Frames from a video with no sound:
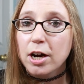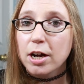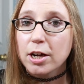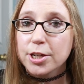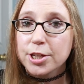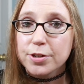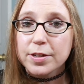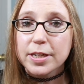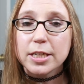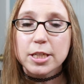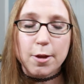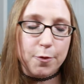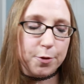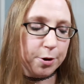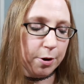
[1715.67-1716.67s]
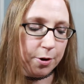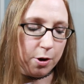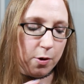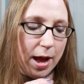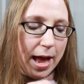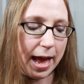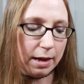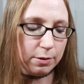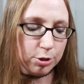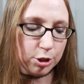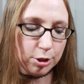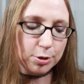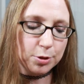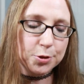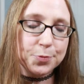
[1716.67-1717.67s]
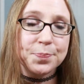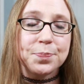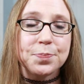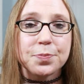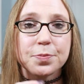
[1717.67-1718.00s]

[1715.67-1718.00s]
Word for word: are curious, if you don't know how to.